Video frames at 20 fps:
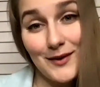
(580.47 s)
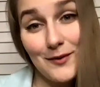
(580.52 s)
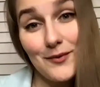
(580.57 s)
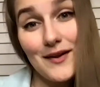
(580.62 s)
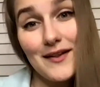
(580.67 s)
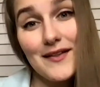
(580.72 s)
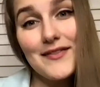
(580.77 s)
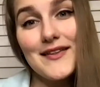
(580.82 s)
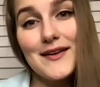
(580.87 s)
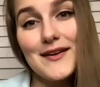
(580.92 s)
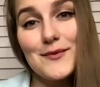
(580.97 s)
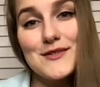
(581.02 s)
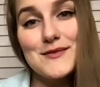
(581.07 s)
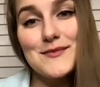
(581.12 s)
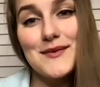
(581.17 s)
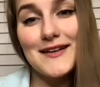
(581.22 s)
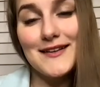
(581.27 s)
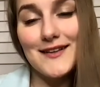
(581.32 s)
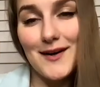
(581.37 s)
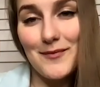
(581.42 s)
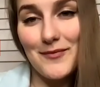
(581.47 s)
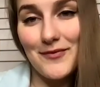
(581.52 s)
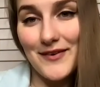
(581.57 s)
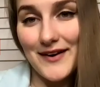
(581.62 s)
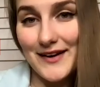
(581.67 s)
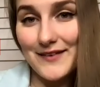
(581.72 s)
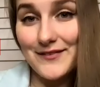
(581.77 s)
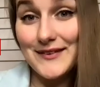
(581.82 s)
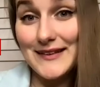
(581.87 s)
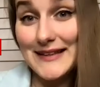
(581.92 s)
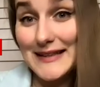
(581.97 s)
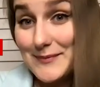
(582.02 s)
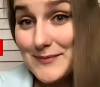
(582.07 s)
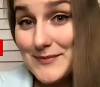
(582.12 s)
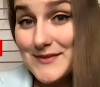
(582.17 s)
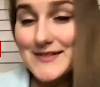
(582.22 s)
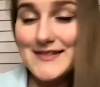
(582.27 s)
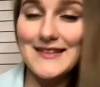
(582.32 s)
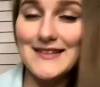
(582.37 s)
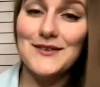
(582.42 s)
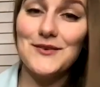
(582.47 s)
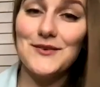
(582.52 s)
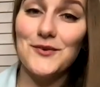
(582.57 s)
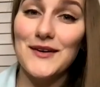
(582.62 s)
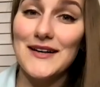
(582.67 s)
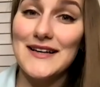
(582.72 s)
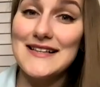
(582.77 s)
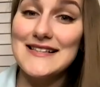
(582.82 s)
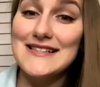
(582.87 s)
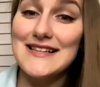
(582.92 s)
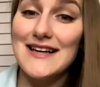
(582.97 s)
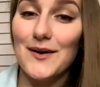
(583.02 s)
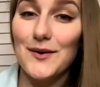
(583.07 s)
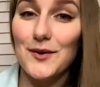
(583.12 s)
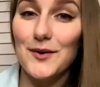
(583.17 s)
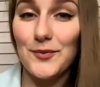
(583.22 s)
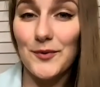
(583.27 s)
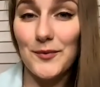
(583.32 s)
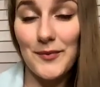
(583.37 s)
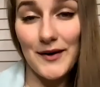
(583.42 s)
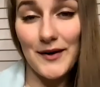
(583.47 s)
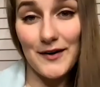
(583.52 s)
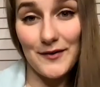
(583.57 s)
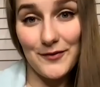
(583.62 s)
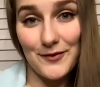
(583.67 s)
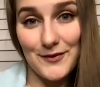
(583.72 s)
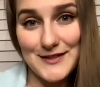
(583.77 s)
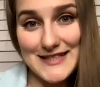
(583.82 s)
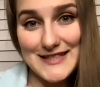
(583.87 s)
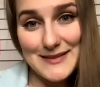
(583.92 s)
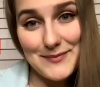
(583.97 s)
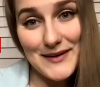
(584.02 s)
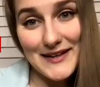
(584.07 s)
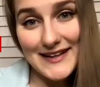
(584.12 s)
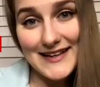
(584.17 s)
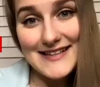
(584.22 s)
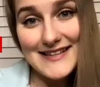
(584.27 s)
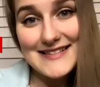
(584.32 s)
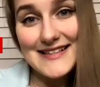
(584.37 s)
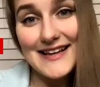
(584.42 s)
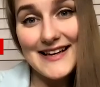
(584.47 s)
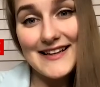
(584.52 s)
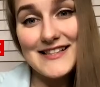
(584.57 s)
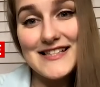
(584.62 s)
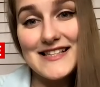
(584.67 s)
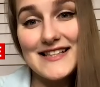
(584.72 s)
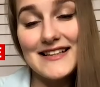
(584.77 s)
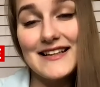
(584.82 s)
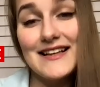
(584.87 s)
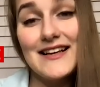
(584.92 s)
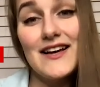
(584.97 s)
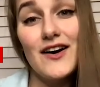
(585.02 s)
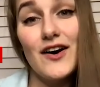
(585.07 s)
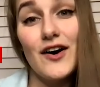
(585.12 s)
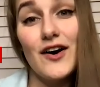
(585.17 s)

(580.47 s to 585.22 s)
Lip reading: Well, that was my top 5 tips and tricks how to prepare for speaking section